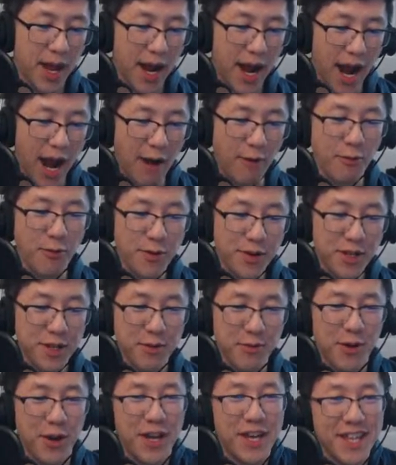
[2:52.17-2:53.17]
I really,
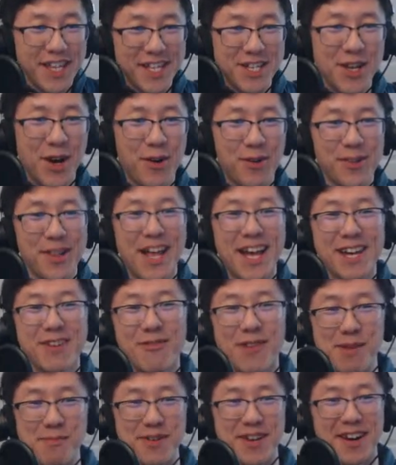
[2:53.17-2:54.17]
really don't like
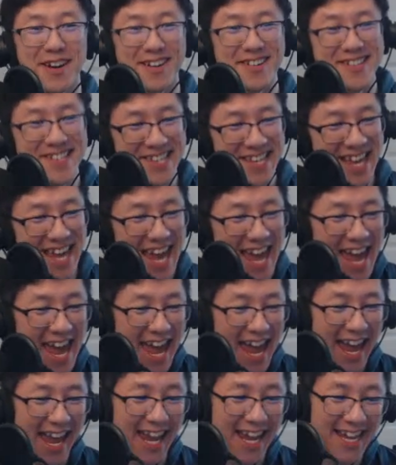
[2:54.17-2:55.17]
webinars.
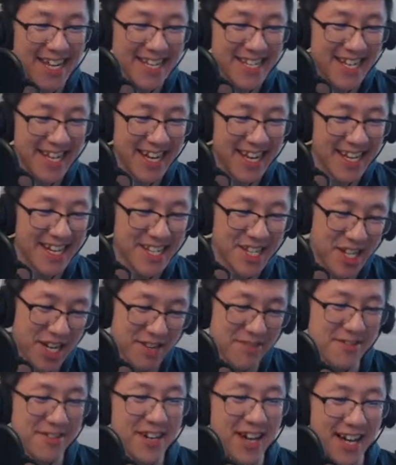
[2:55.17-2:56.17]
And in the
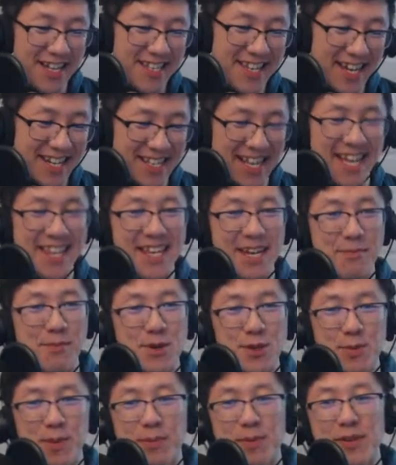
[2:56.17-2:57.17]
general context, I think
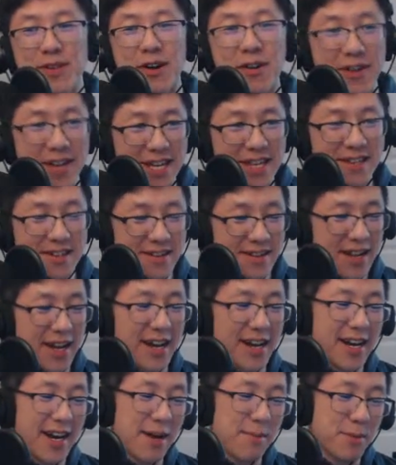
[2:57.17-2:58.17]
most people don't either.
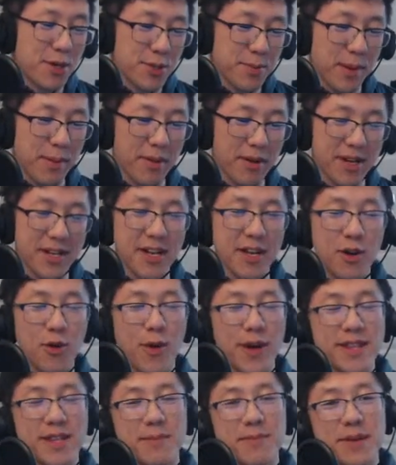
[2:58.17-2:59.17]
Most people are going to
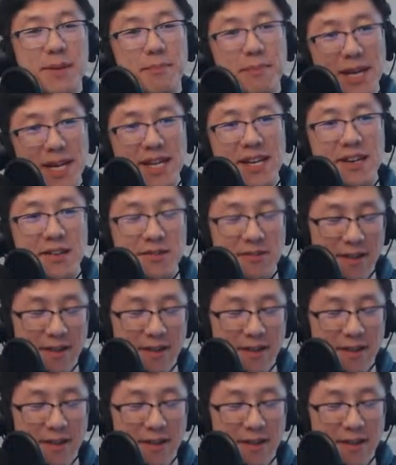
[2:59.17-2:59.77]
equate them to meetings,